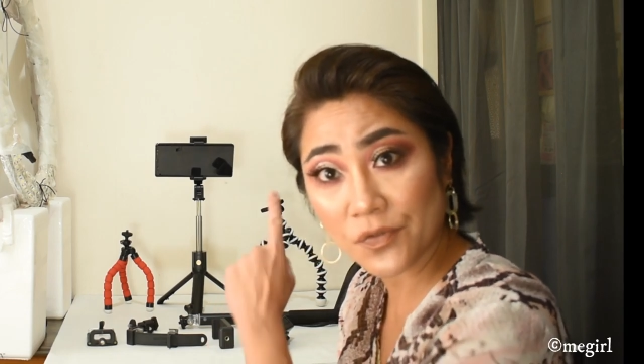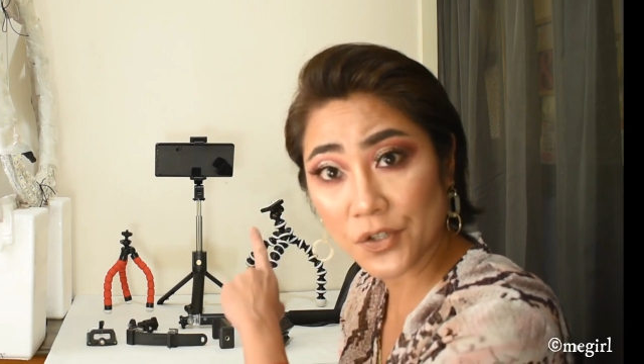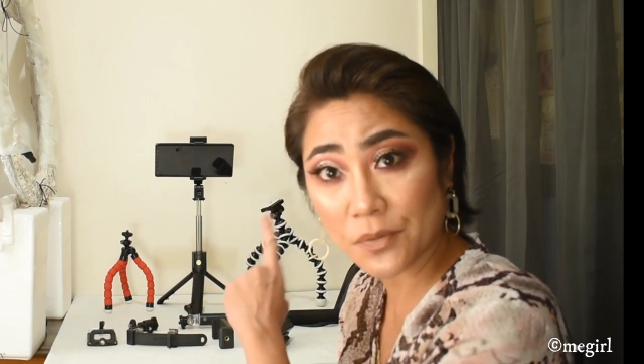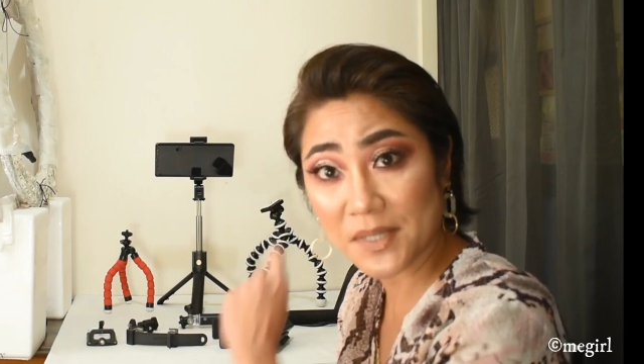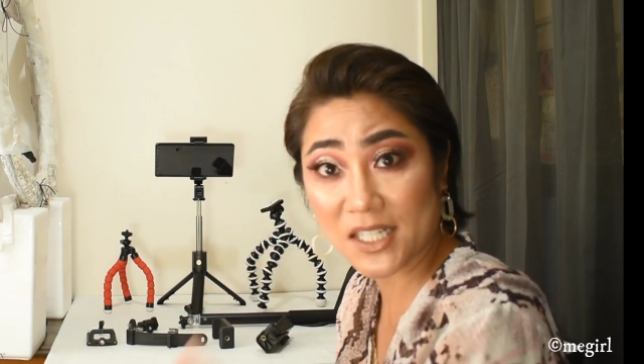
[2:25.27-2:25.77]

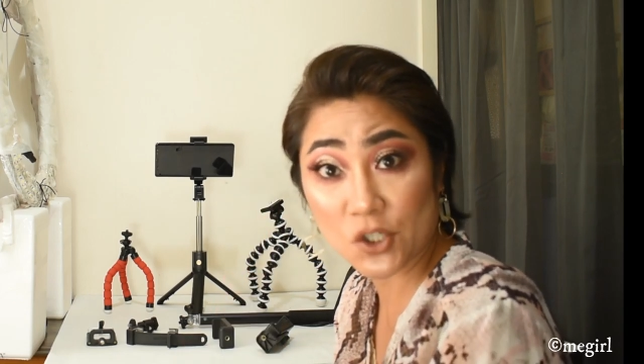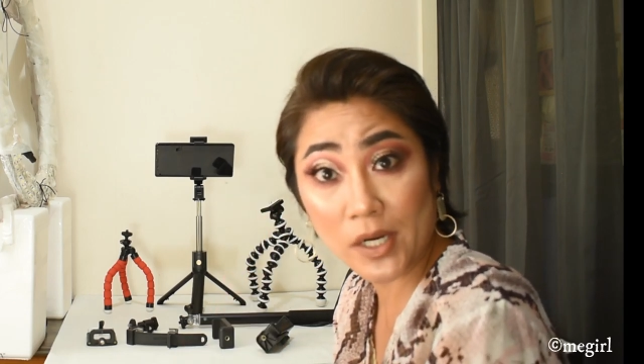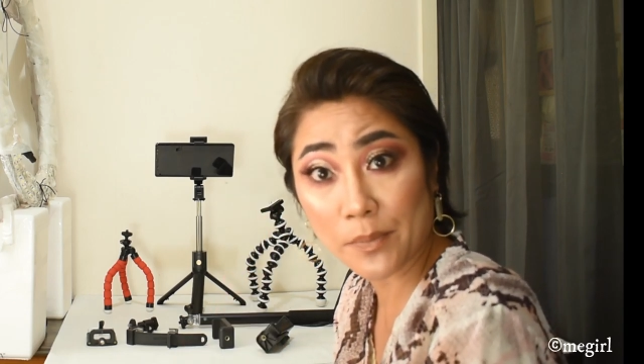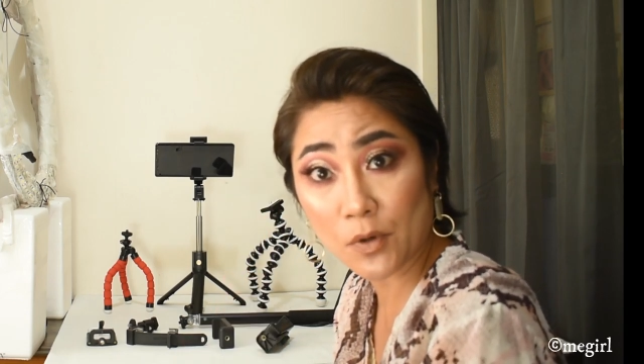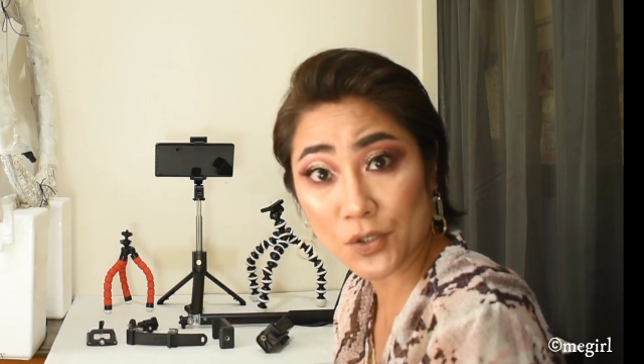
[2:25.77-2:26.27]
for your mini
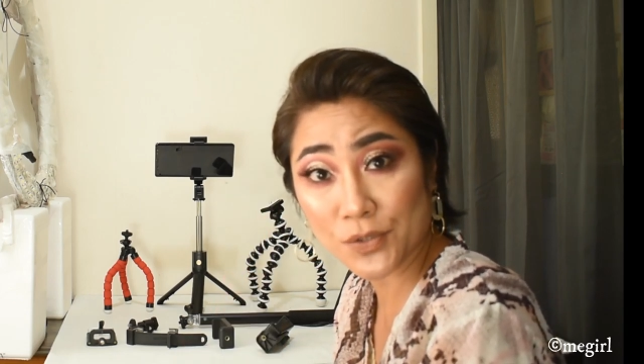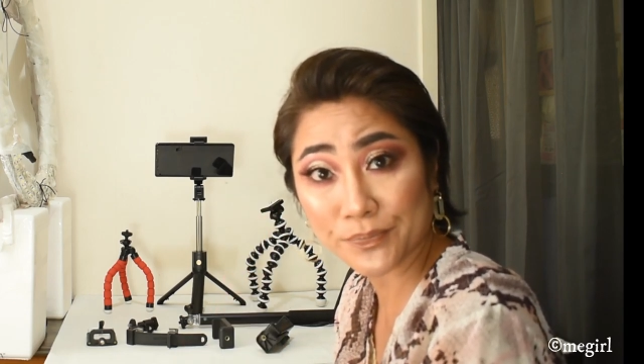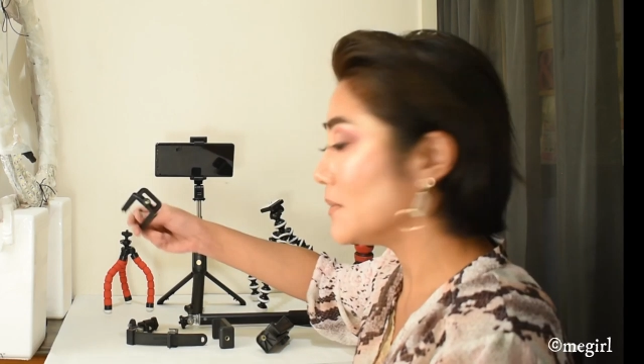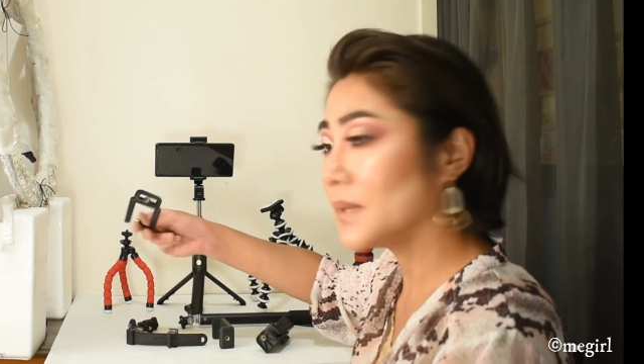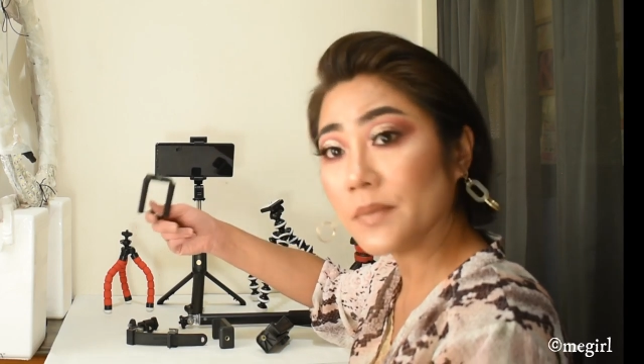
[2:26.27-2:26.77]
tripods.
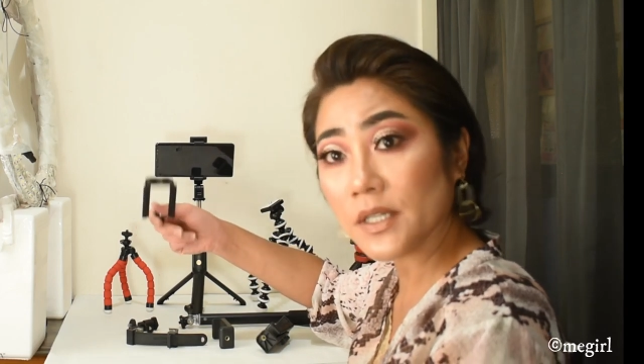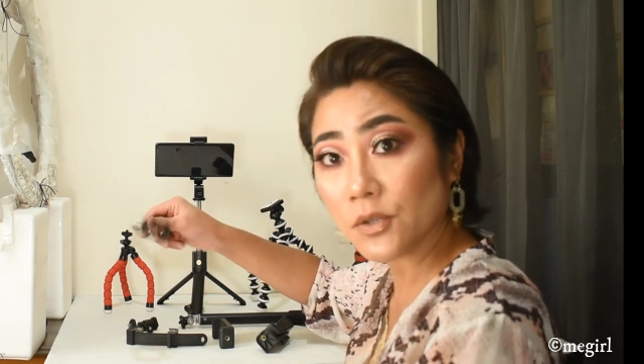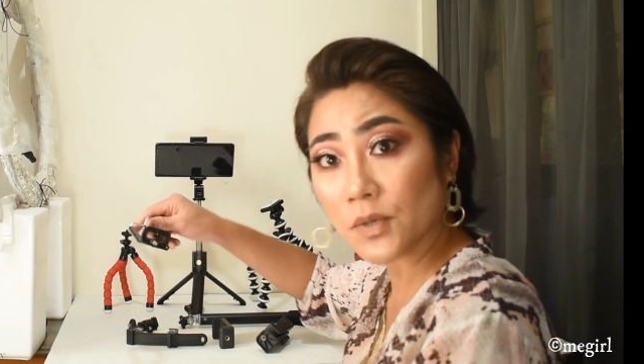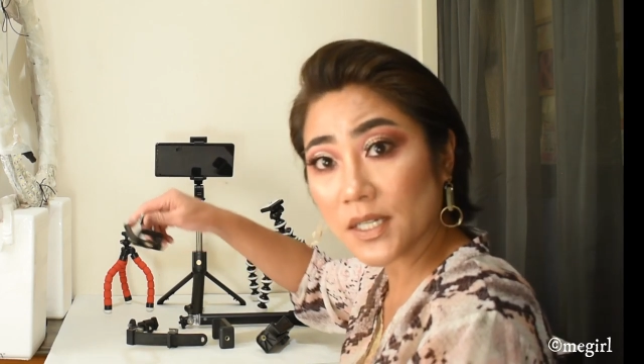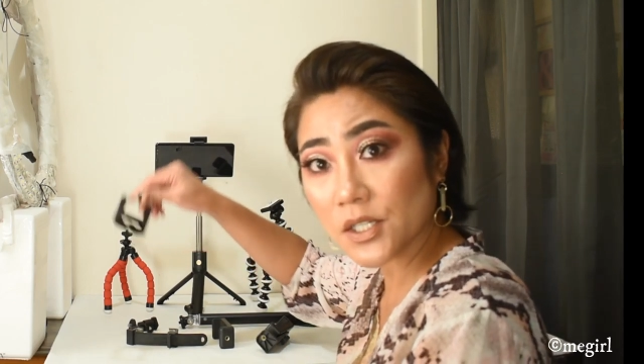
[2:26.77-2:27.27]
Maybe
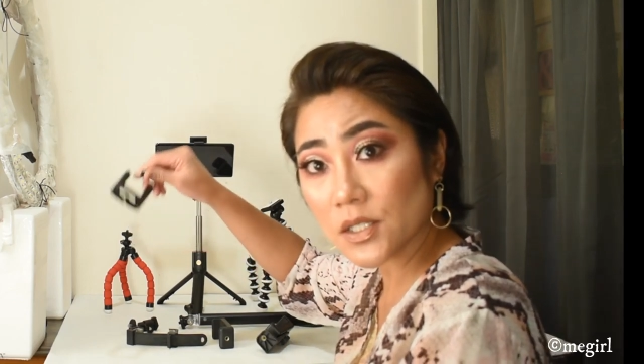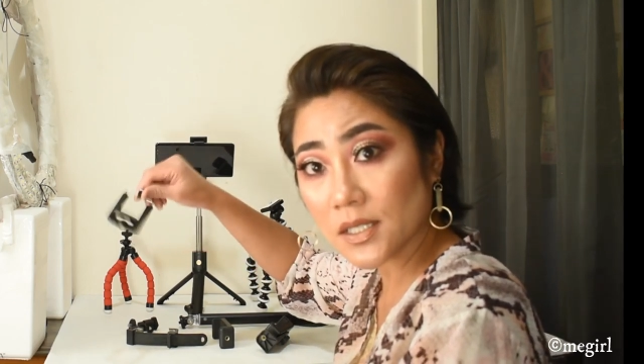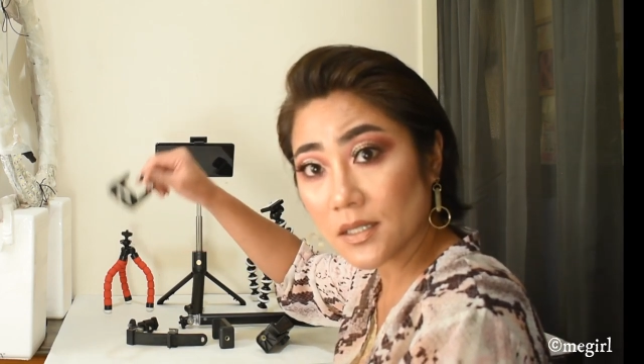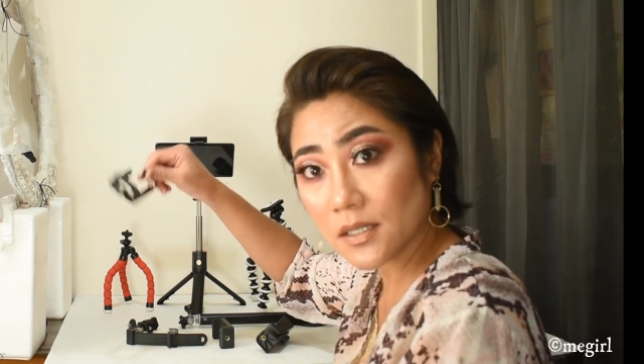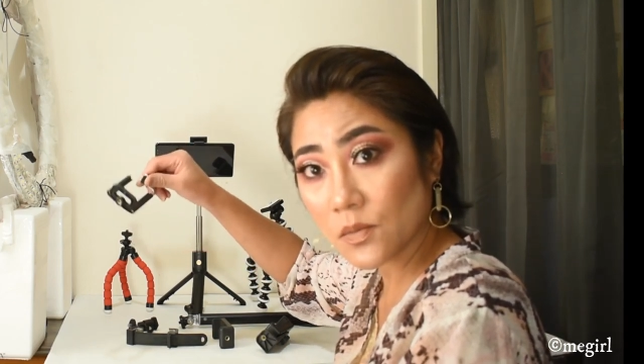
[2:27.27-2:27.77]
you want to
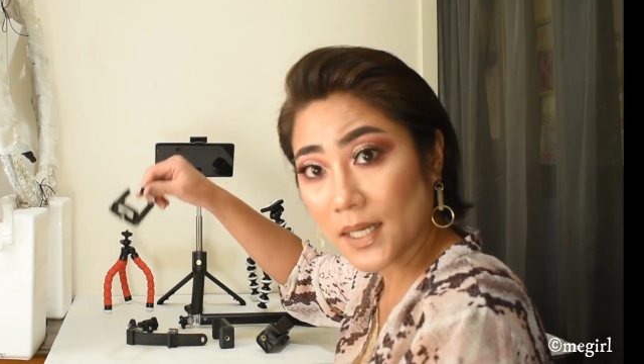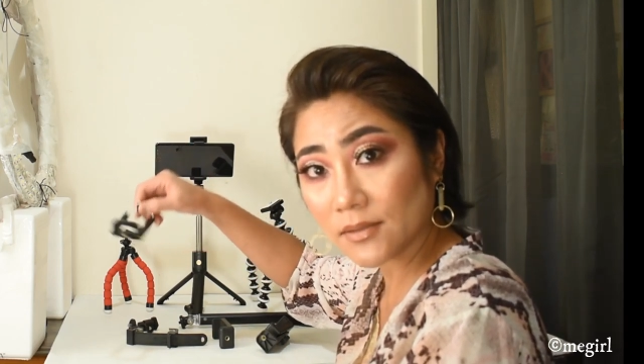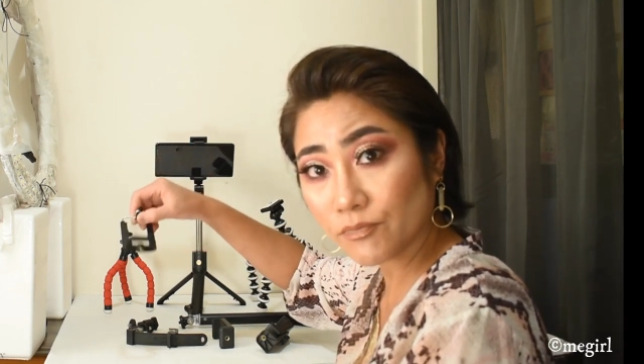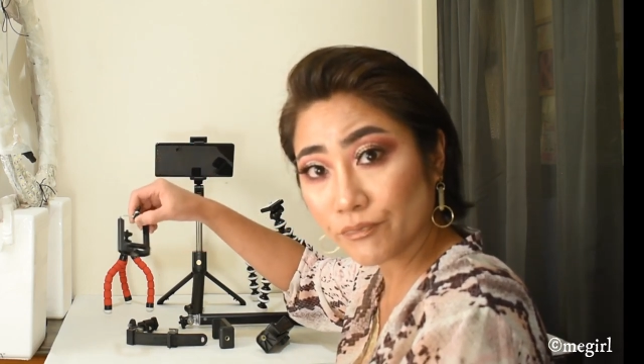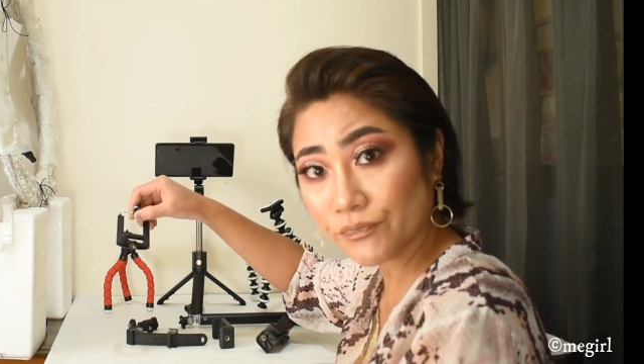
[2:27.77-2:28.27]
use this
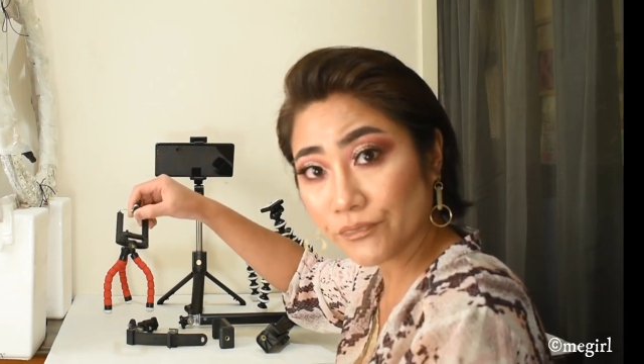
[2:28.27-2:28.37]
one